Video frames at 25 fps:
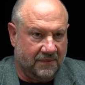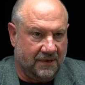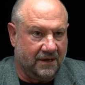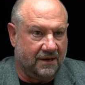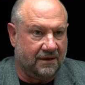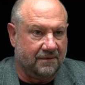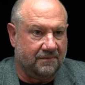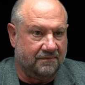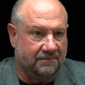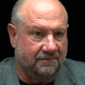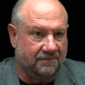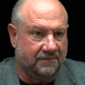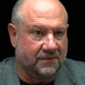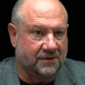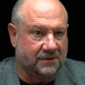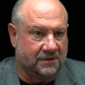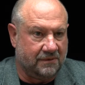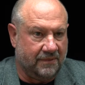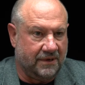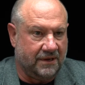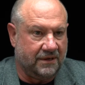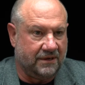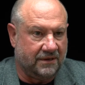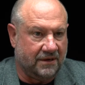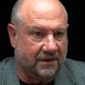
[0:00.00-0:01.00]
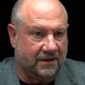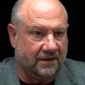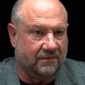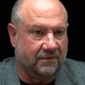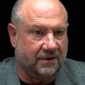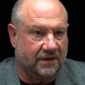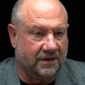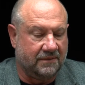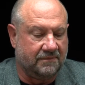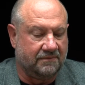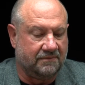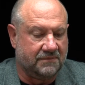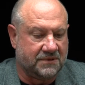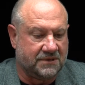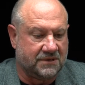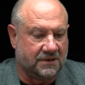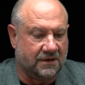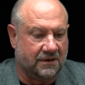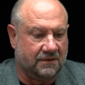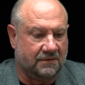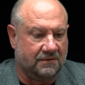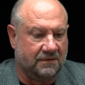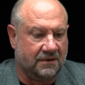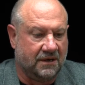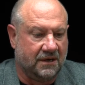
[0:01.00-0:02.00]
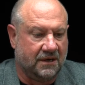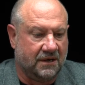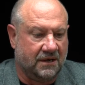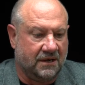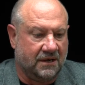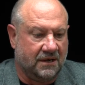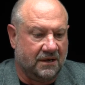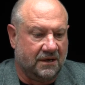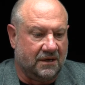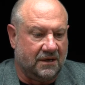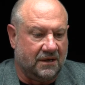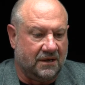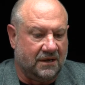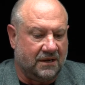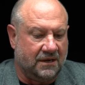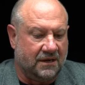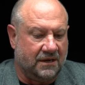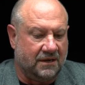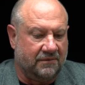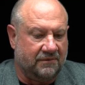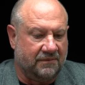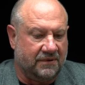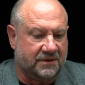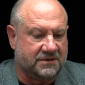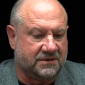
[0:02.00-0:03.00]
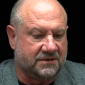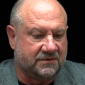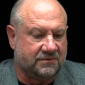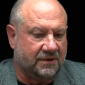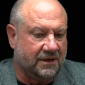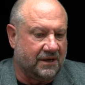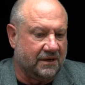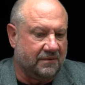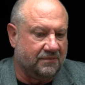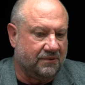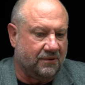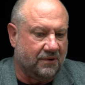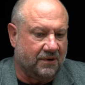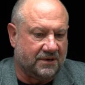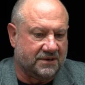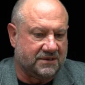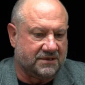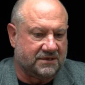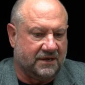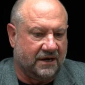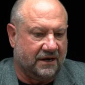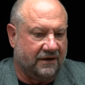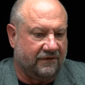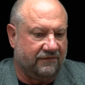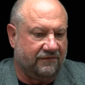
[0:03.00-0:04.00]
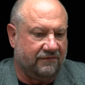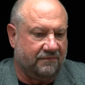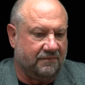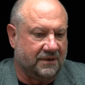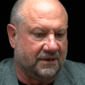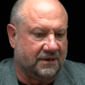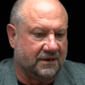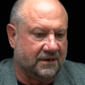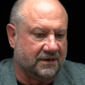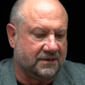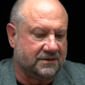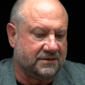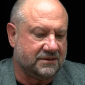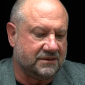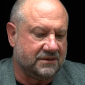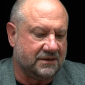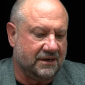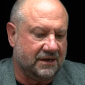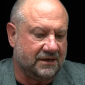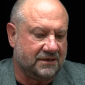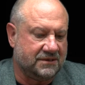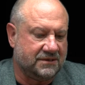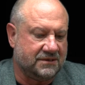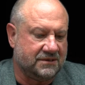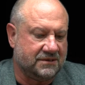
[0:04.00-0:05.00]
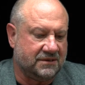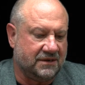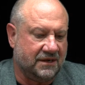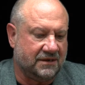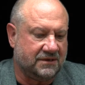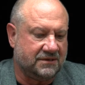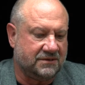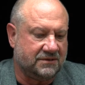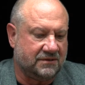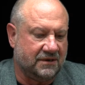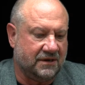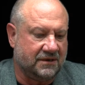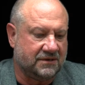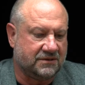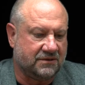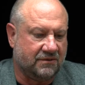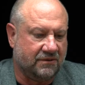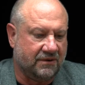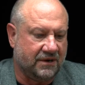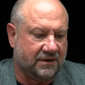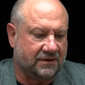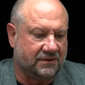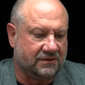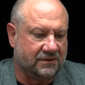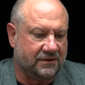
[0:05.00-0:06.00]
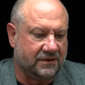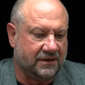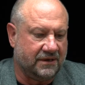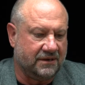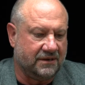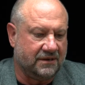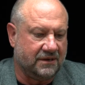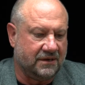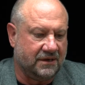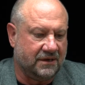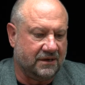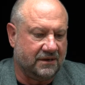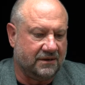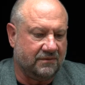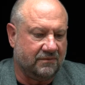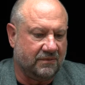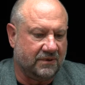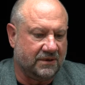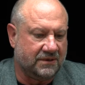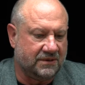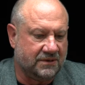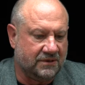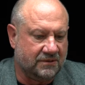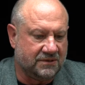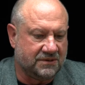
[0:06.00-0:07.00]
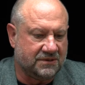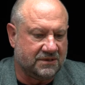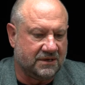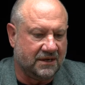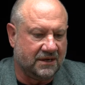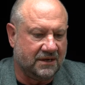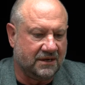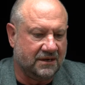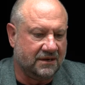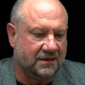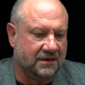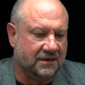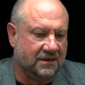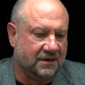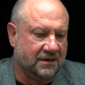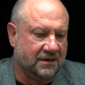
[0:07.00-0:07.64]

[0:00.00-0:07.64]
Yeah, mm-hmm. Chlamydia, gonorrhea. So this is really important stuff because it's critical in reducing